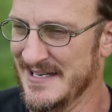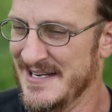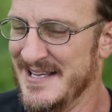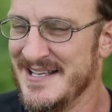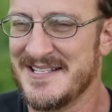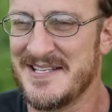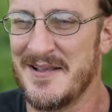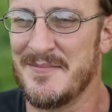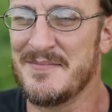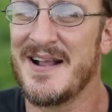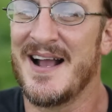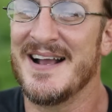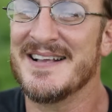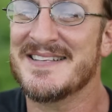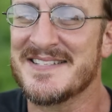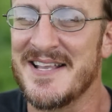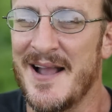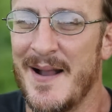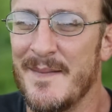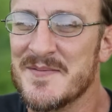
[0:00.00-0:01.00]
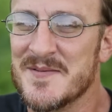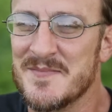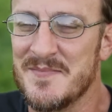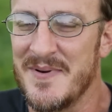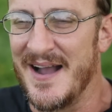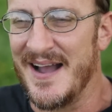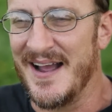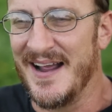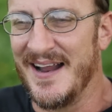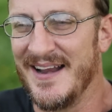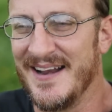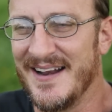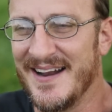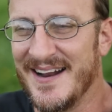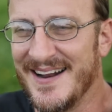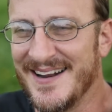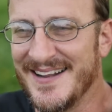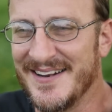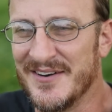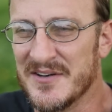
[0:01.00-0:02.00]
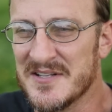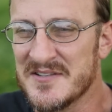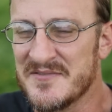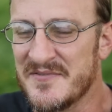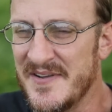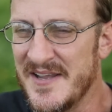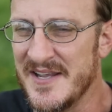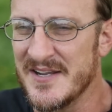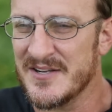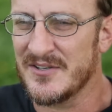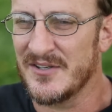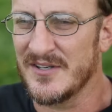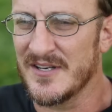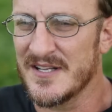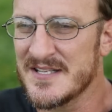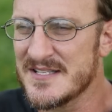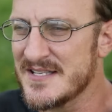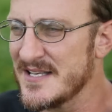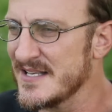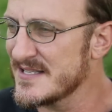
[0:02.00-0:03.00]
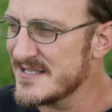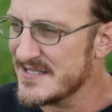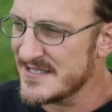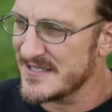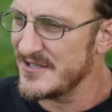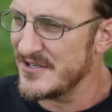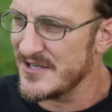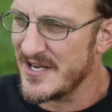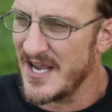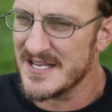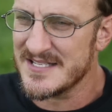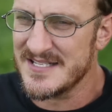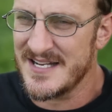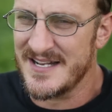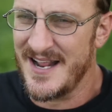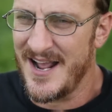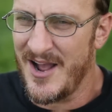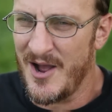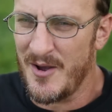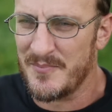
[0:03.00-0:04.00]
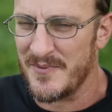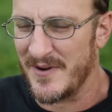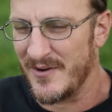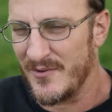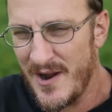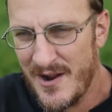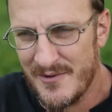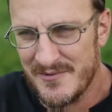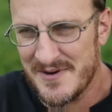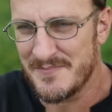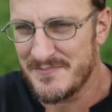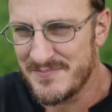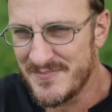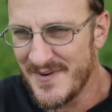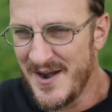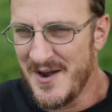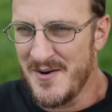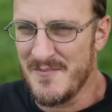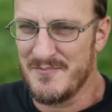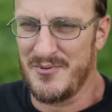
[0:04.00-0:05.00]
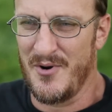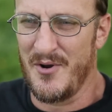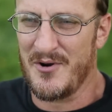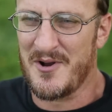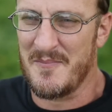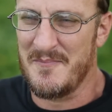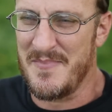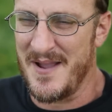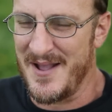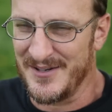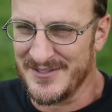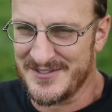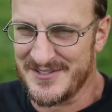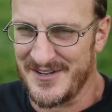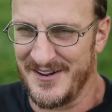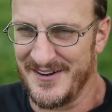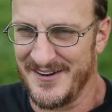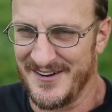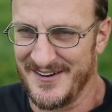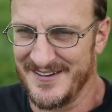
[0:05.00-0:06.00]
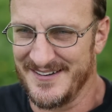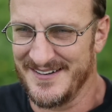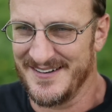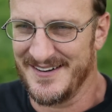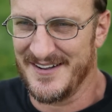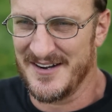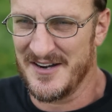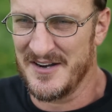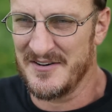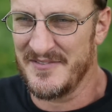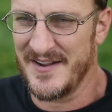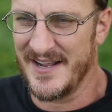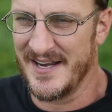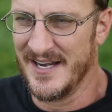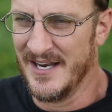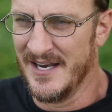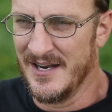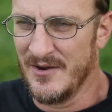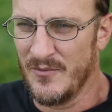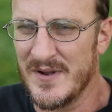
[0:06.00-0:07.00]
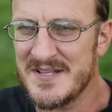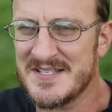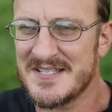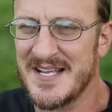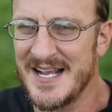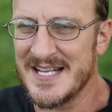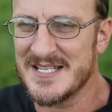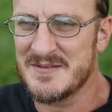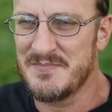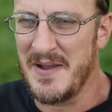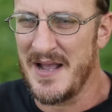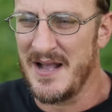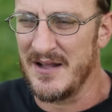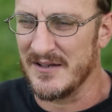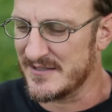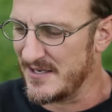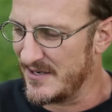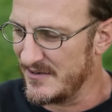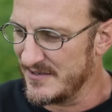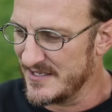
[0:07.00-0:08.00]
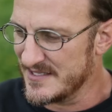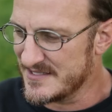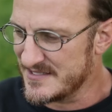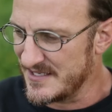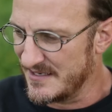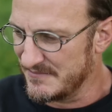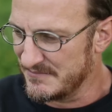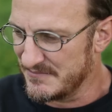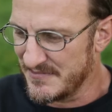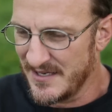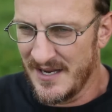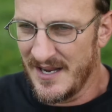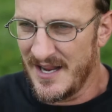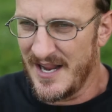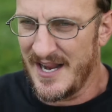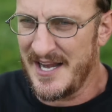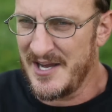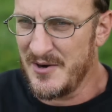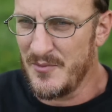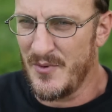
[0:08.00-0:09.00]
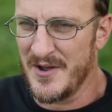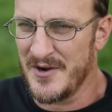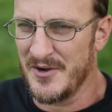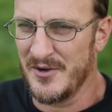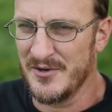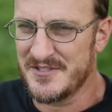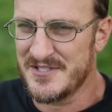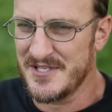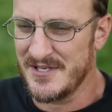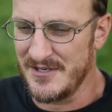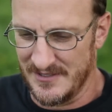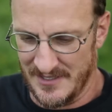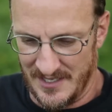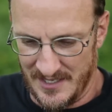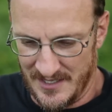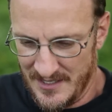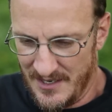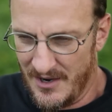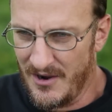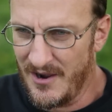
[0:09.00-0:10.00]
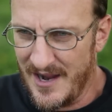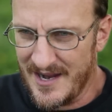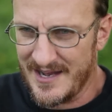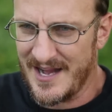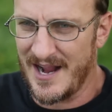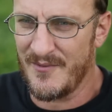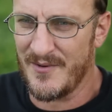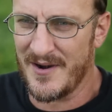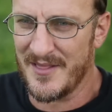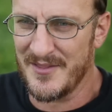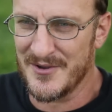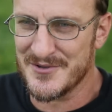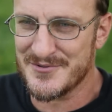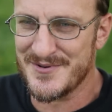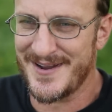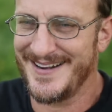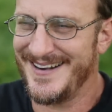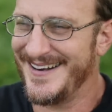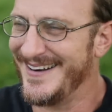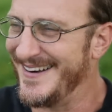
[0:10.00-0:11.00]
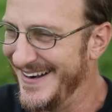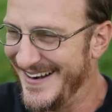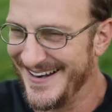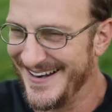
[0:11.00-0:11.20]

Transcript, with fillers: Some guy stops by, you know, in his vehicle and says, "You guys need help?" Well, we broke a belt on our on our van. What size belt? Uh, it's a a102. Oh, I got one of those right here.